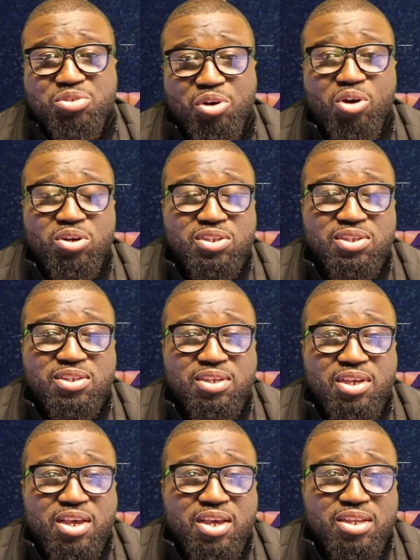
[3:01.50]
drugs,
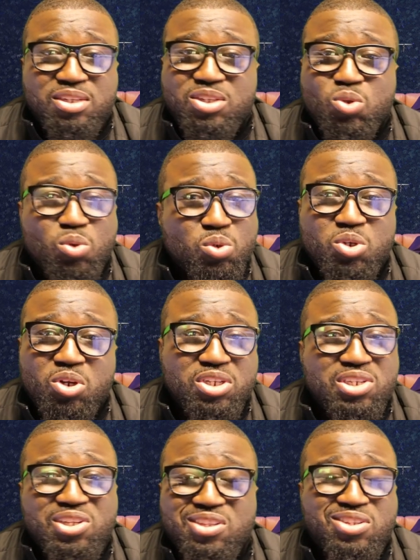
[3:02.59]
the solution
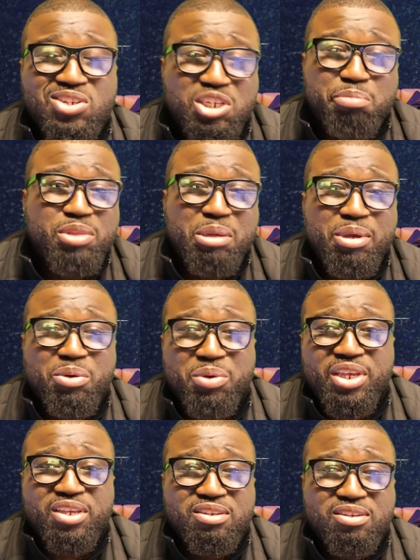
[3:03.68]
is not to ship them
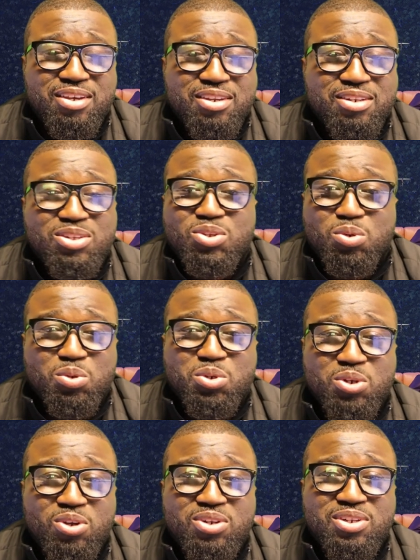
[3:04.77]
away. The
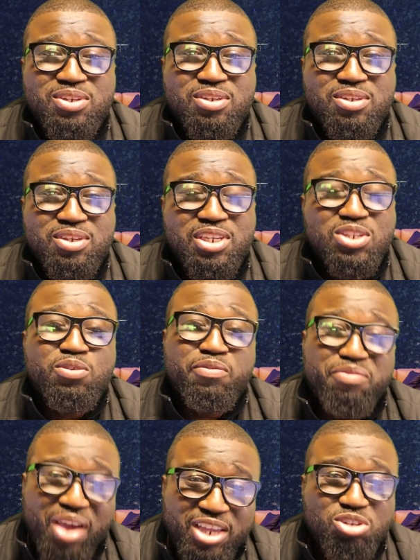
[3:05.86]
solution is to
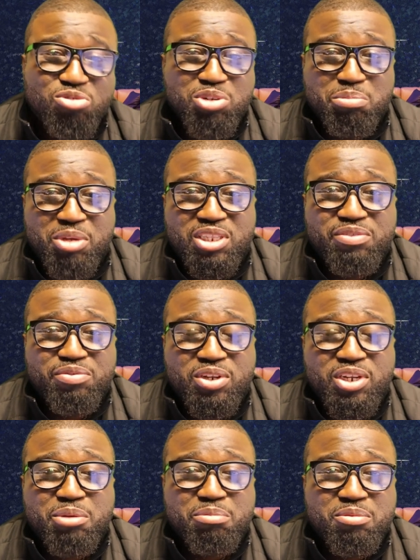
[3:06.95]
find treatment for
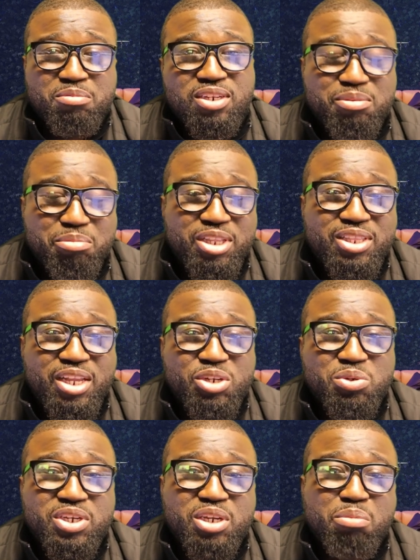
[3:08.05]
them. Treatment that
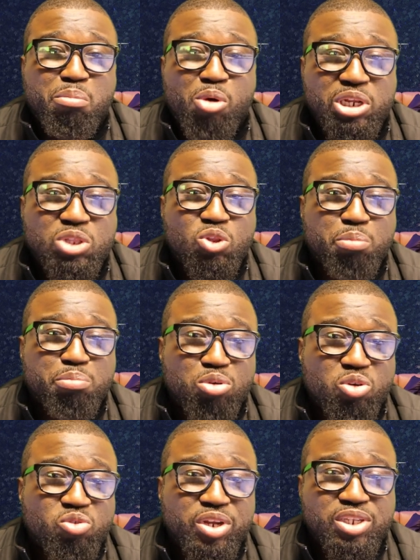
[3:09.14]
you can monitor
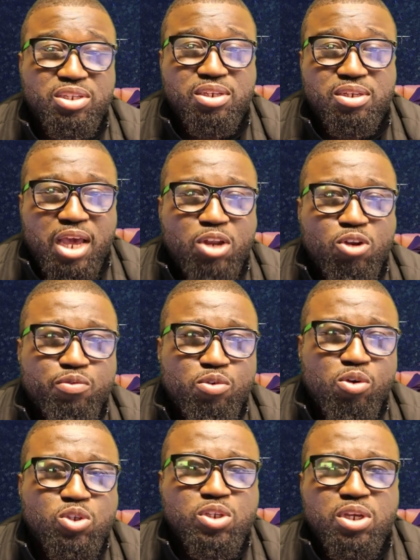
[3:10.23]
progress. And of
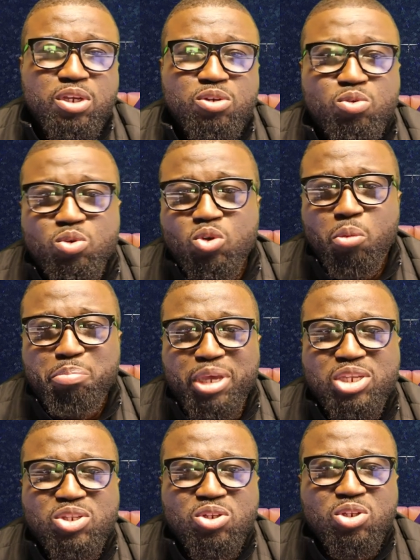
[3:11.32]
course, do your
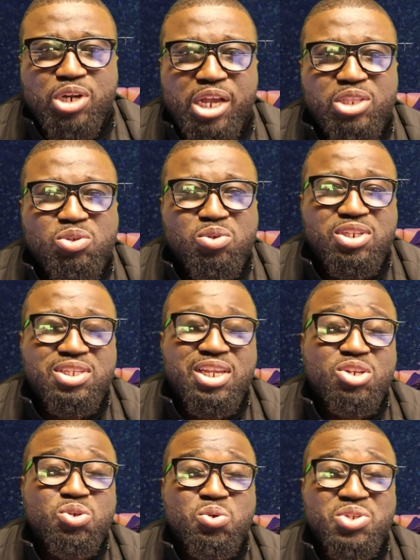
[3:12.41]
best to try to
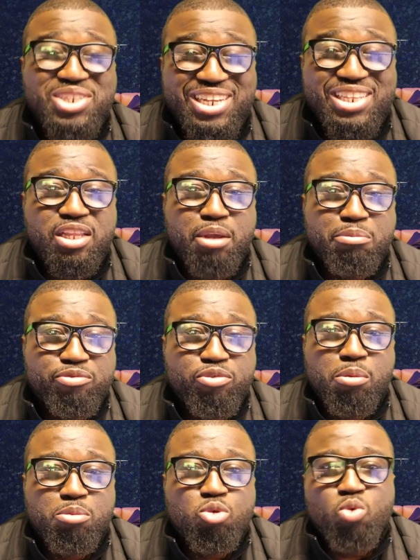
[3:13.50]
disassociate them
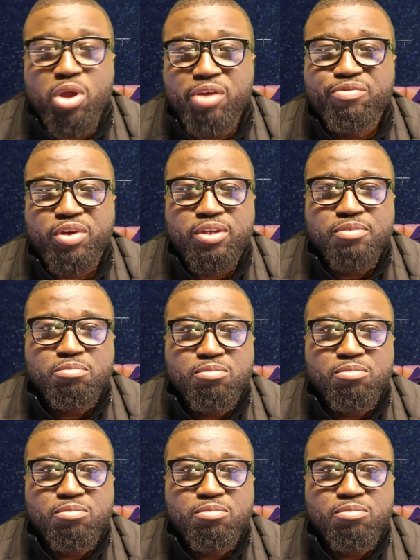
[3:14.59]
from whoever